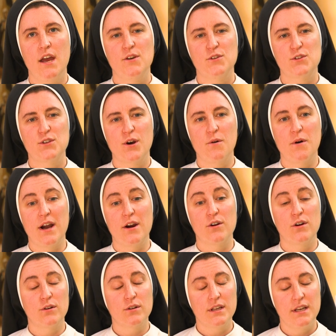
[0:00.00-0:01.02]
So
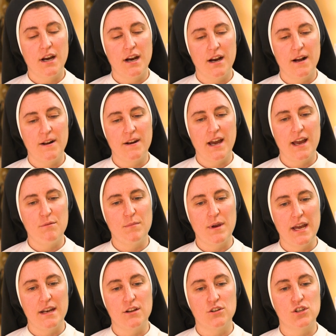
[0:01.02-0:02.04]
early on, I
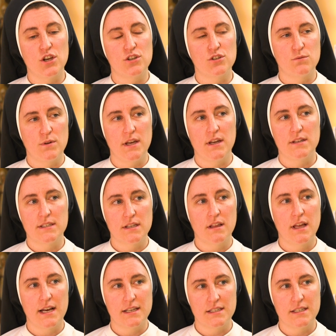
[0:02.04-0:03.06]
met a Jesuit
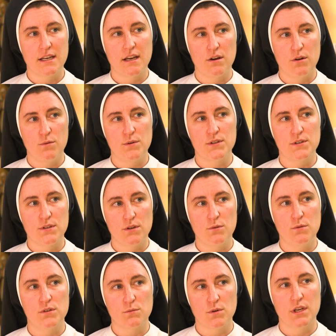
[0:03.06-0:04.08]
scholastic who
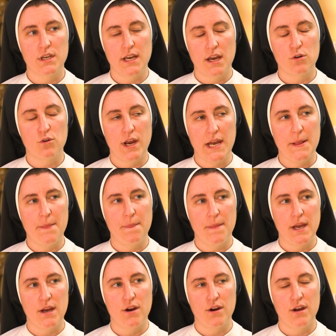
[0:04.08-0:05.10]
was working at Creighton
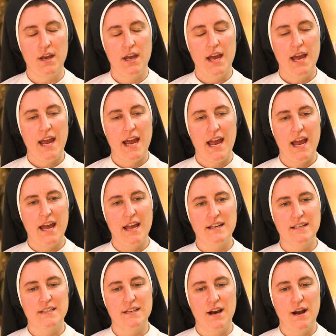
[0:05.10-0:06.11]
there,
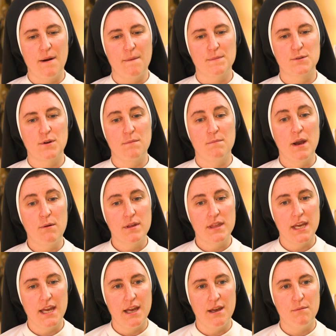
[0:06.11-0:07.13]
and so I met
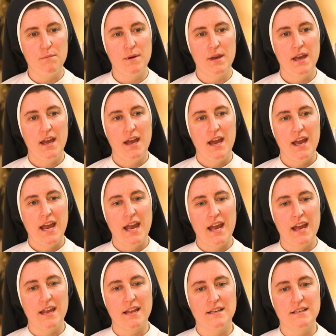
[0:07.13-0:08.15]
with him
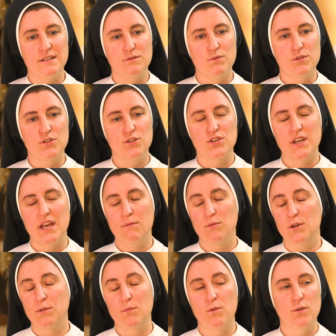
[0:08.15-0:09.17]
and was just
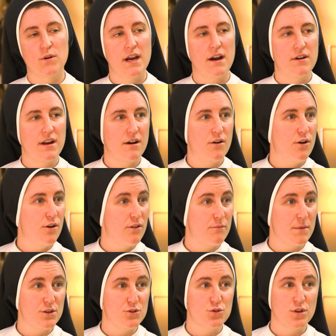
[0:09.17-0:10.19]
able to pour out at all
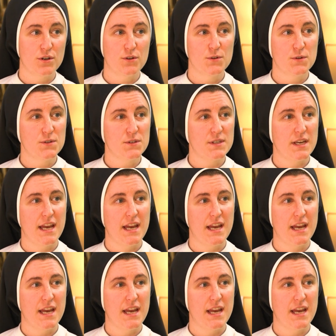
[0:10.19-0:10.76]
of my struggles.